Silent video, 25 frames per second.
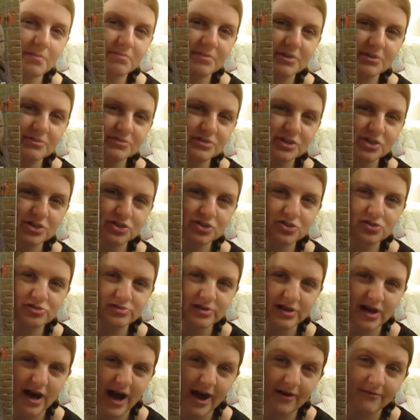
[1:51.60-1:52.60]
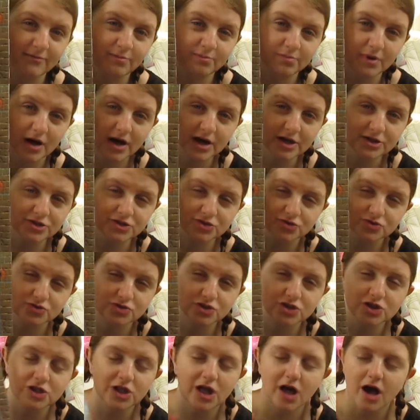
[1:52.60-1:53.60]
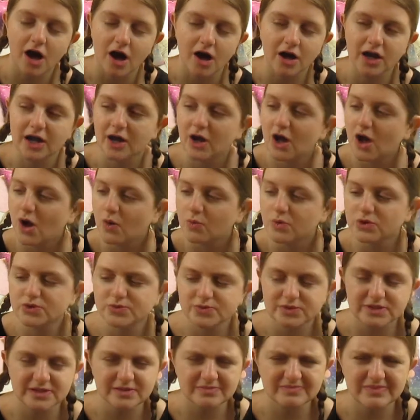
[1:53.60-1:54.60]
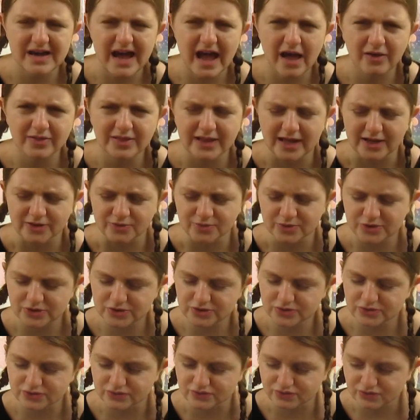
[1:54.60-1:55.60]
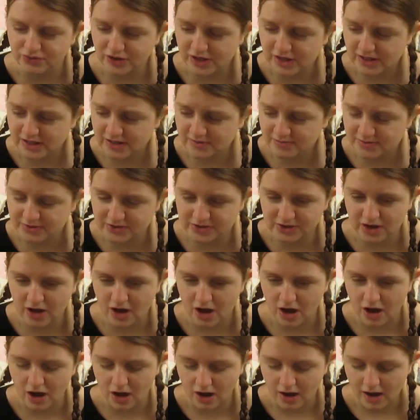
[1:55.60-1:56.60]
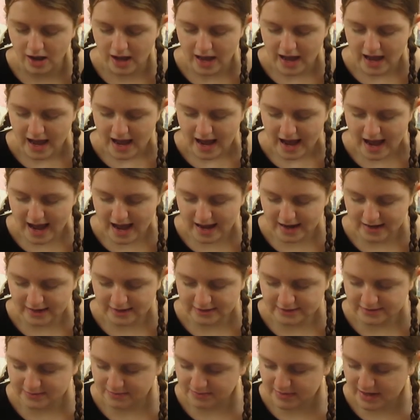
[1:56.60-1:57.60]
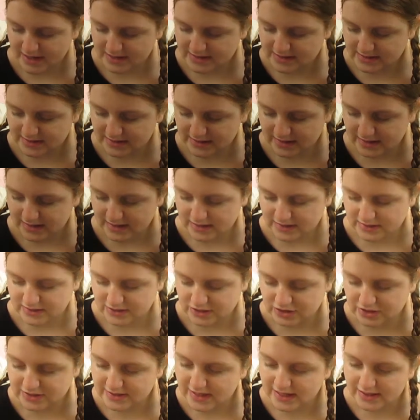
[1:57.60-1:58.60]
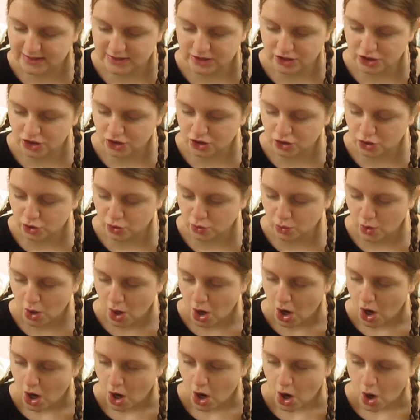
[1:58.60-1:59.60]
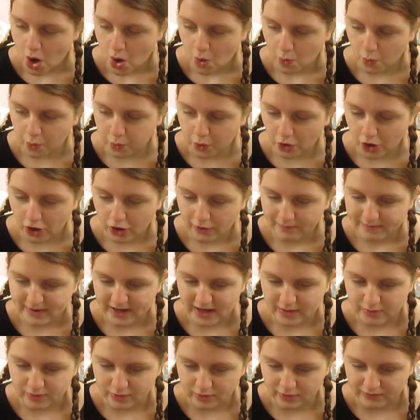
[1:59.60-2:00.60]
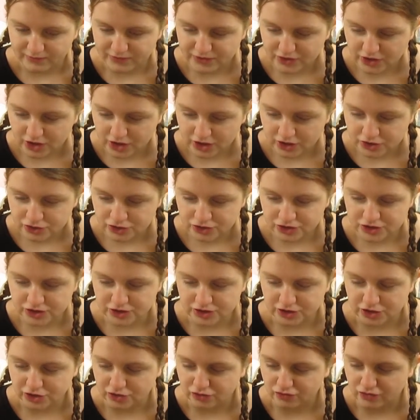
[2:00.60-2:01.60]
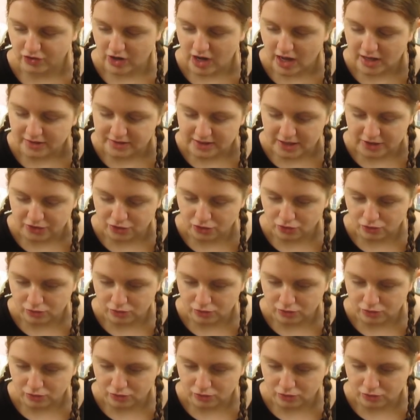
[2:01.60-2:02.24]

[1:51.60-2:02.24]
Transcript: Build A New Life by George Clarke, which was in Poundland, which was really bizarre. And basically it's just telling you what people have done to create their new